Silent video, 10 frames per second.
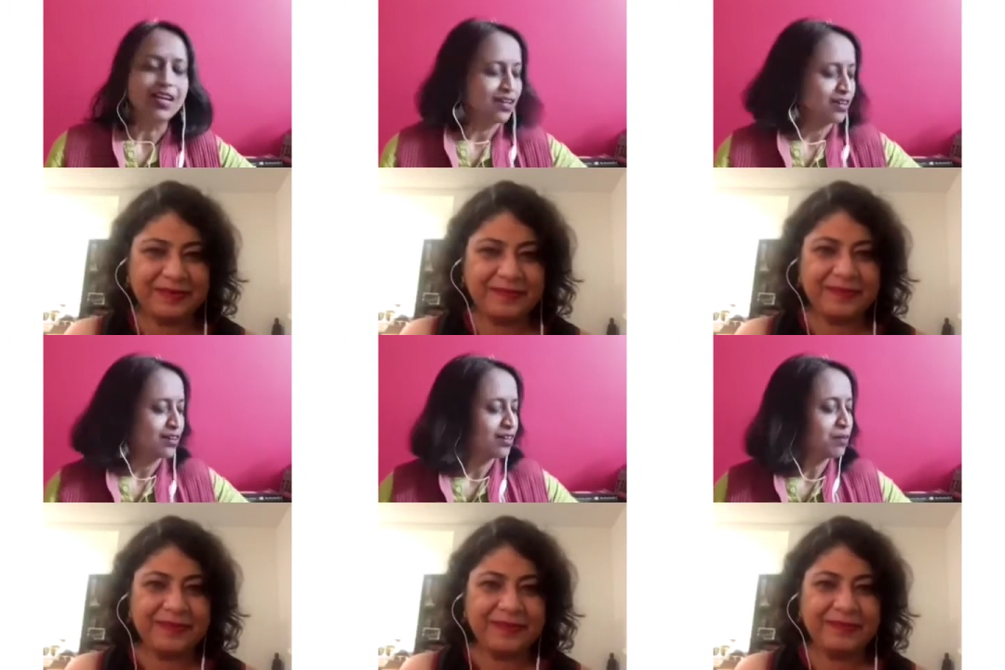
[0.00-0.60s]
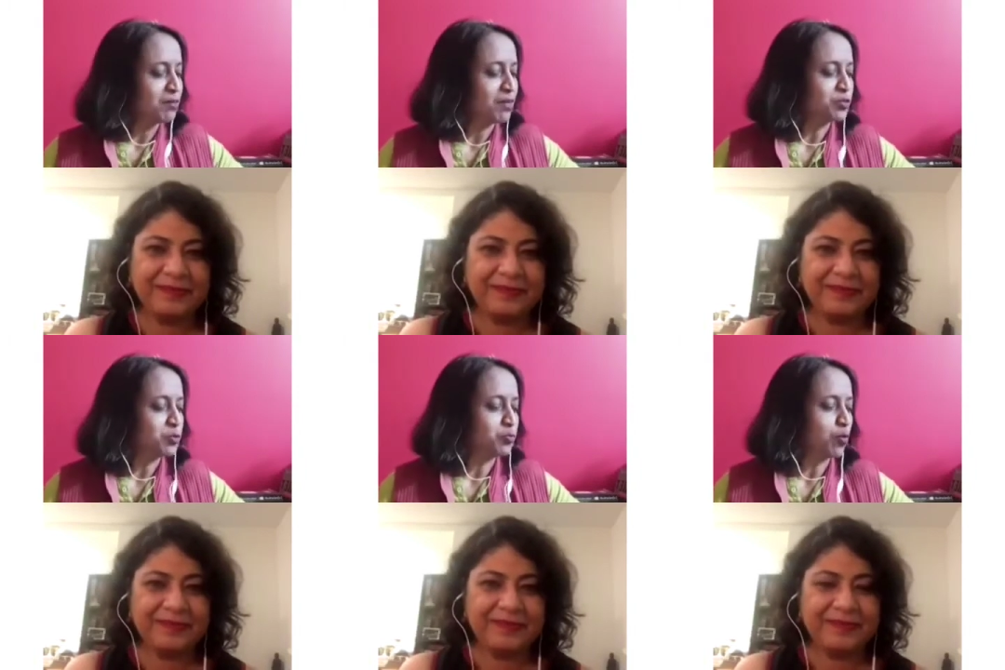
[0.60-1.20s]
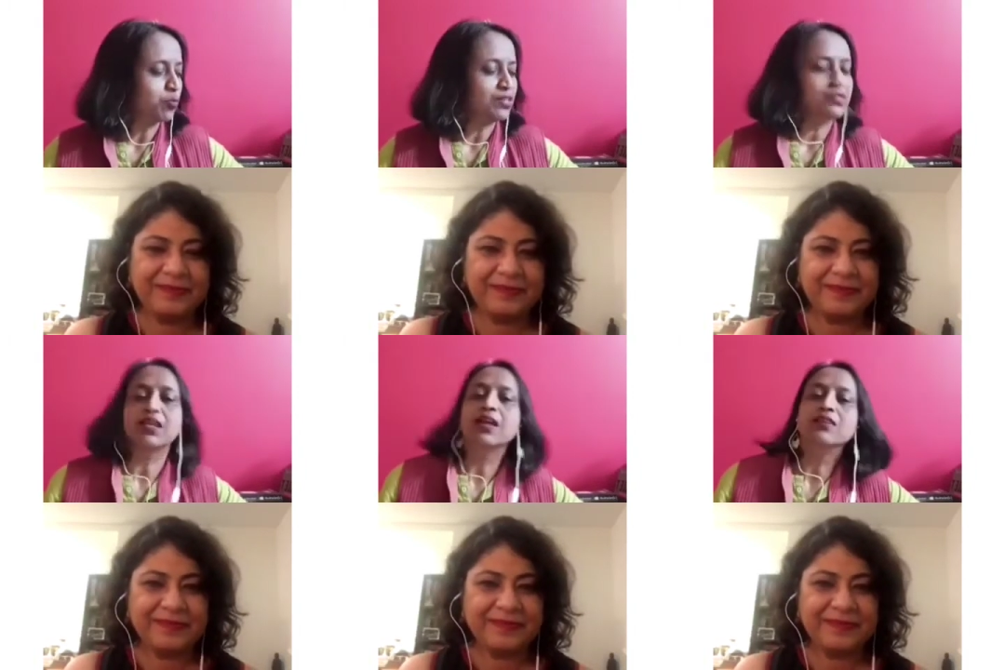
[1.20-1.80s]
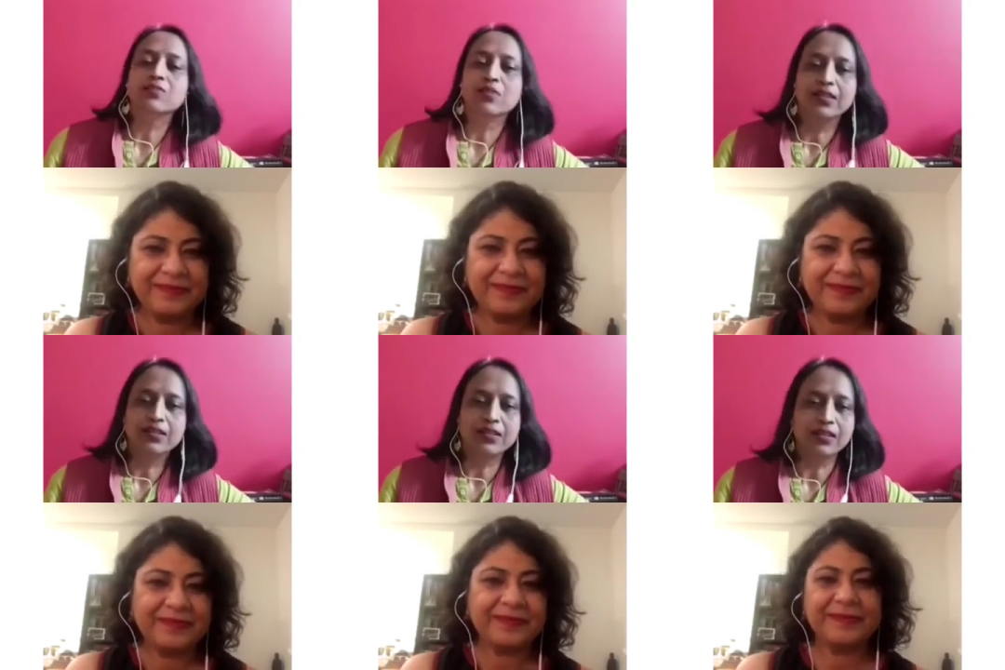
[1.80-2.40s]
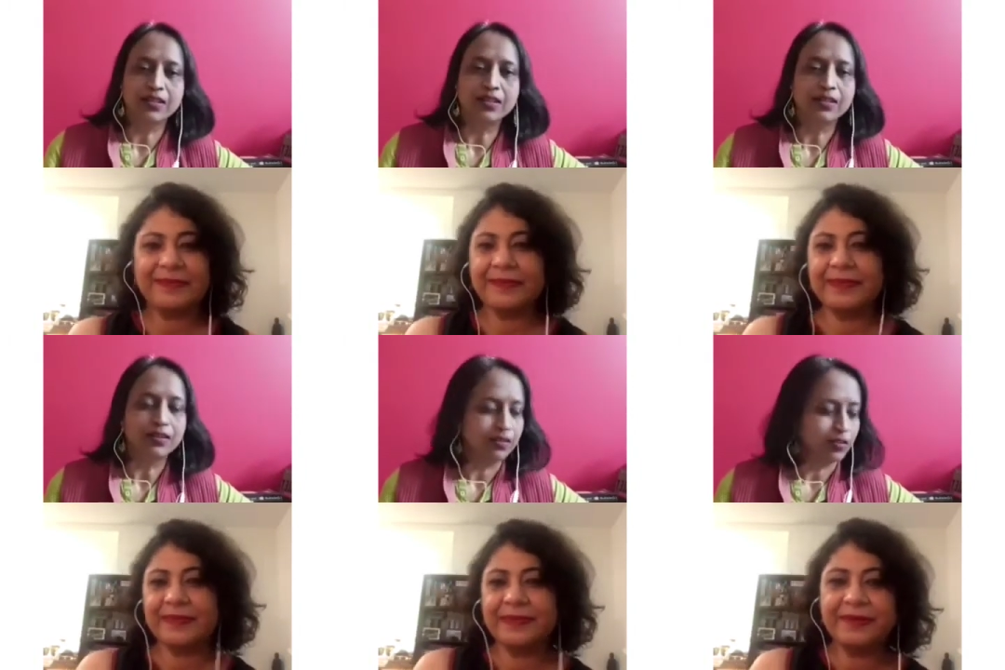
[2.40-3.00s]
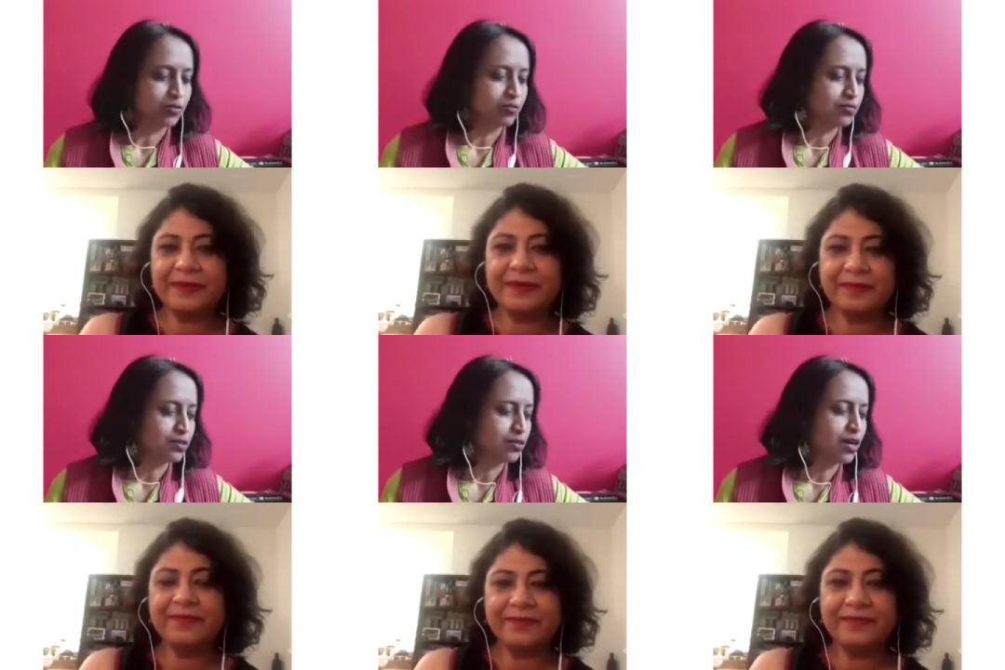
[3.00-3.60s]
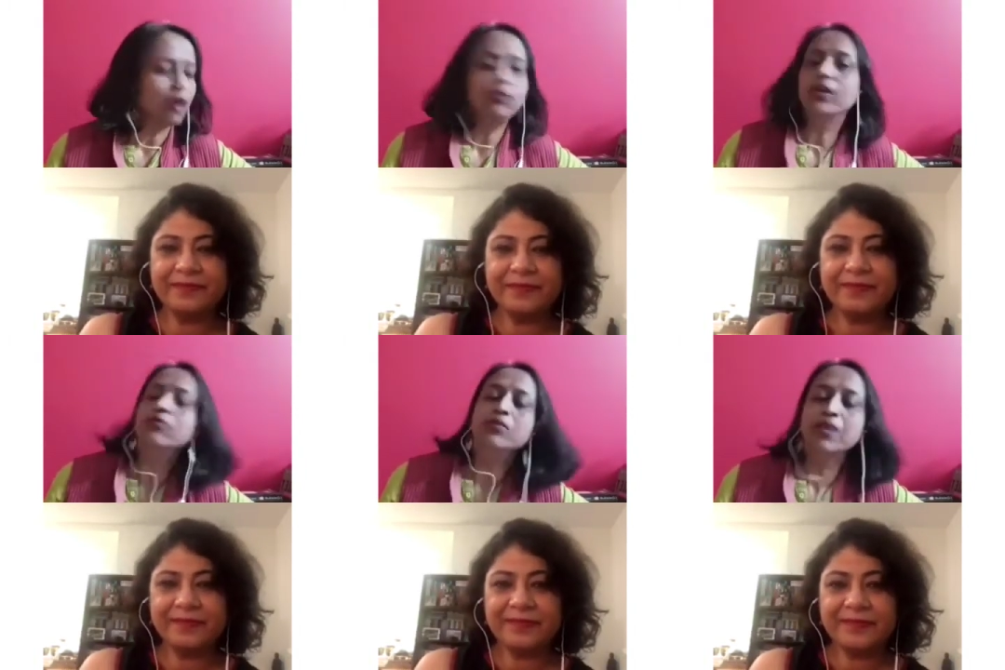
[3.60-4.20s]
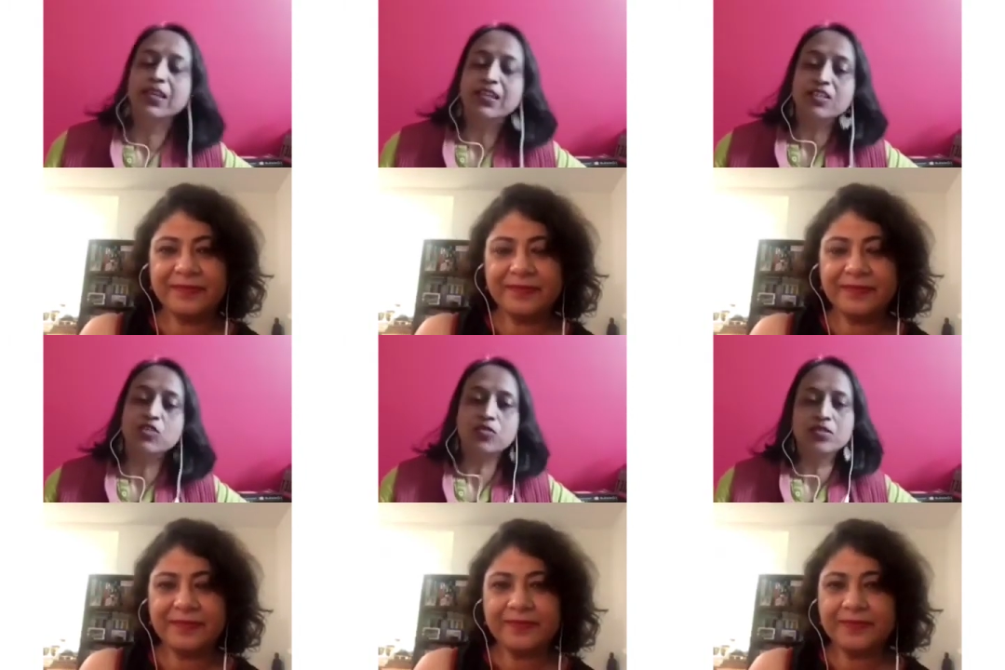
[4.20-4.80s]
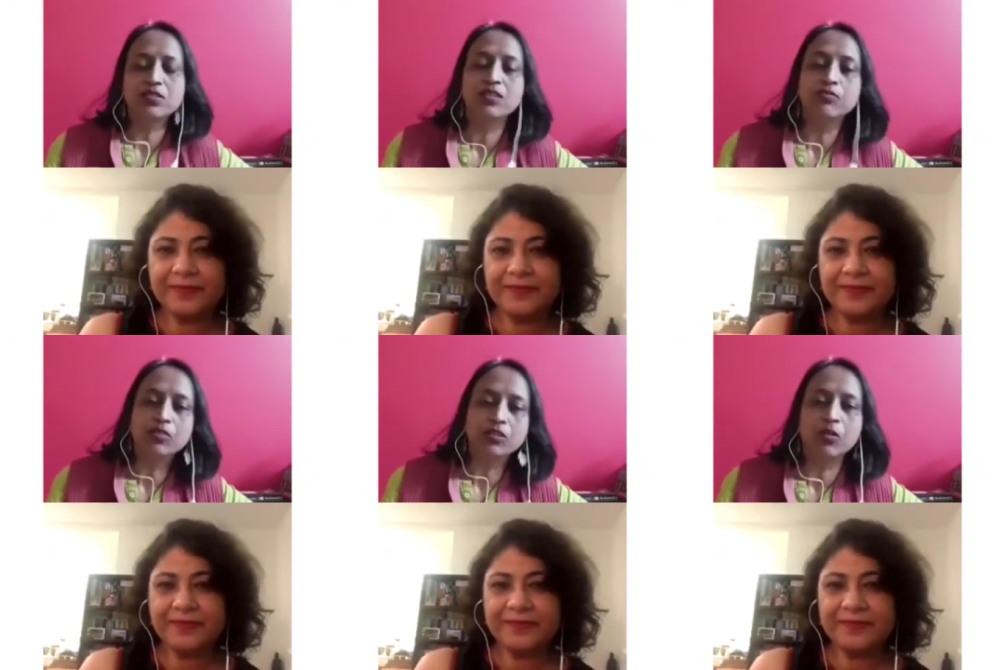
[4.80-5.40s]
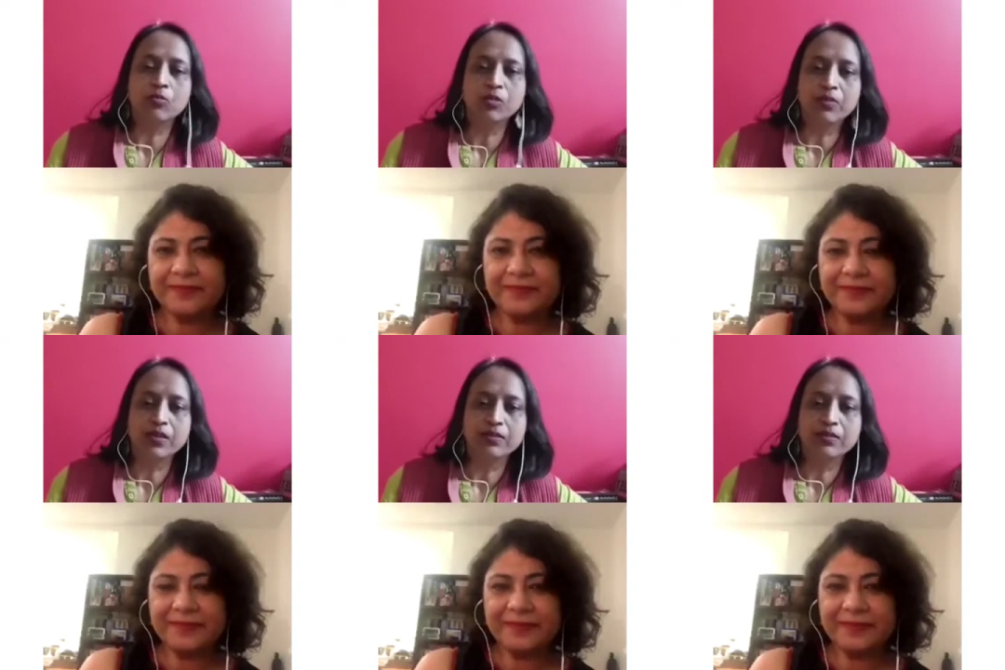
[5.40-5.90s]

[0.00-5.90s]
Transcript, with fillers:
Speaker 1: uh, coming back to popular science writing again, you know, uh, how can we make it interesting for the common man?